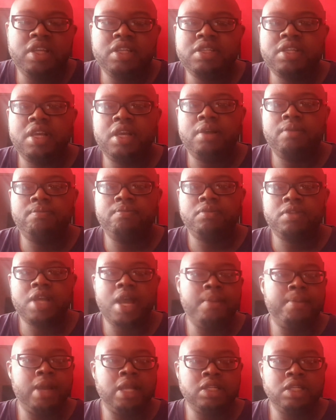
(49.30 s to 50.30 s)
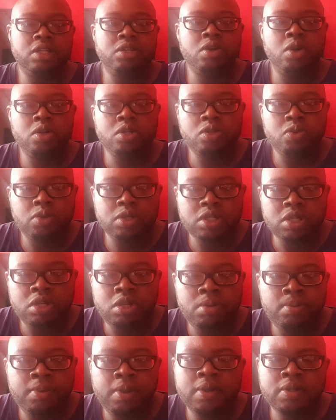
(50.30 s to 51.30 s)
time I did go to watch the
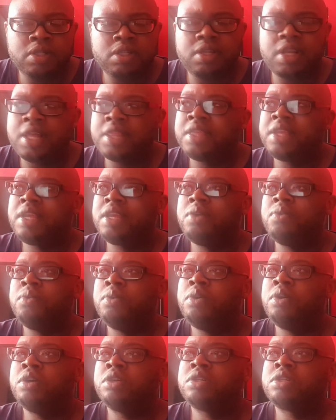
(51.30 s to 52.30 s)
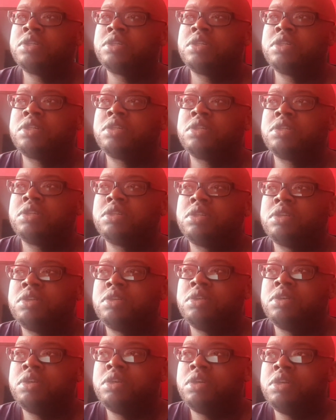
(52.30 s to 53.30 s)
New Mutants, I think it was
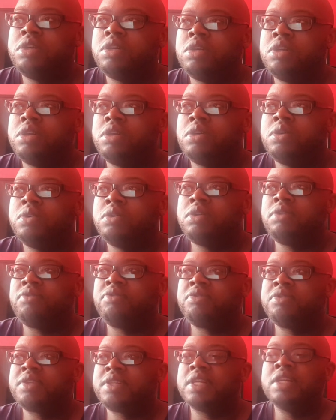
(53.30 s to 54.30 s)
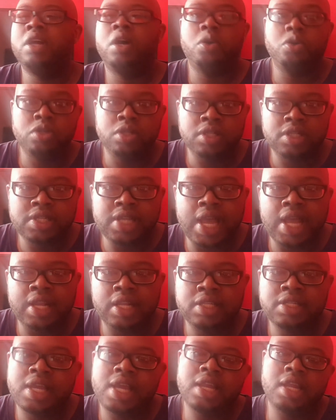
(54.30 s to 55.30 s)
it was on
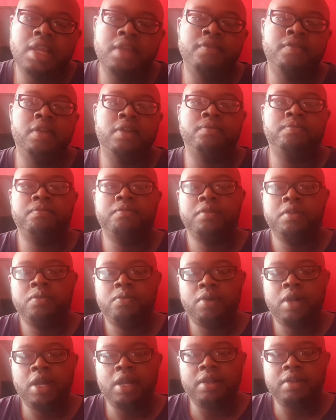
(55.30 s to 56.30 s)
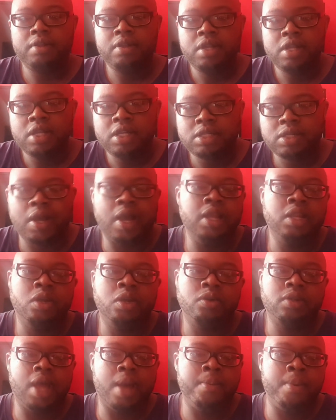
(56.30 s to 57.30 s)
Saturday evening, right? So I
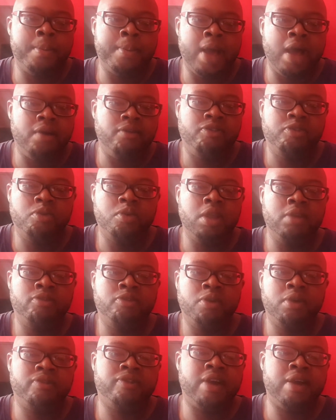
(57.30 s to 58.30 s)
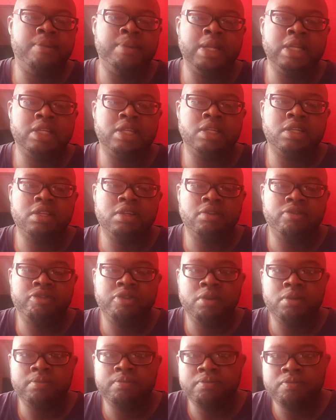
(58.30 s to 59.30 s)
know that I'm about 40-45 minutes into the
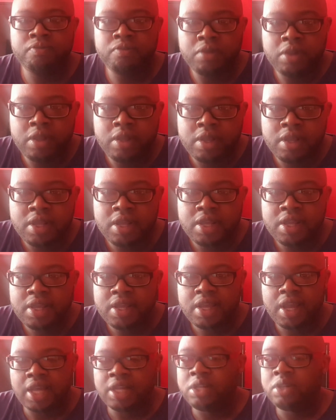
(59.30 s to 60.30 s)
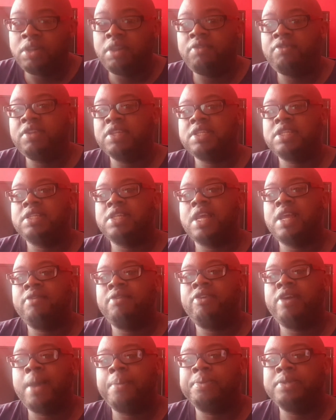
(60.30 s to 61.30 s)
film. I don't know if this has
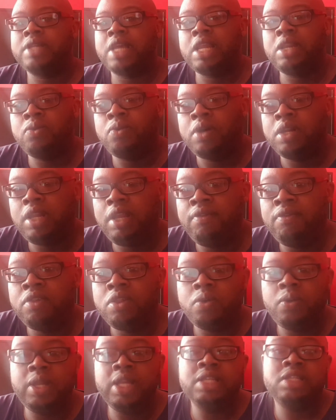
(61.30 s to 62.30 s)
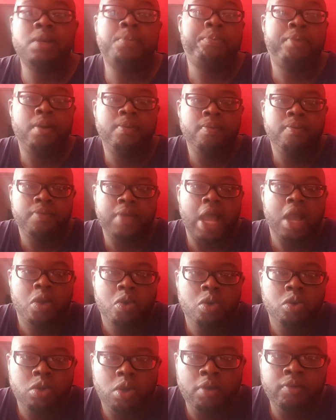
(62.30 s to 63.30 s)
ever happened to anyone, even though it is a problem that
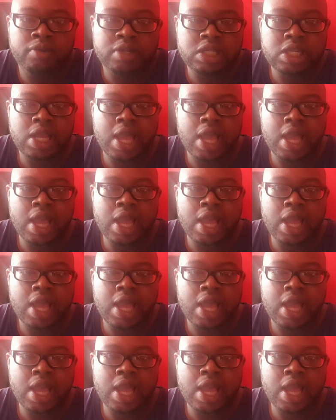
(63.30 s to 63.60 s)
could obviously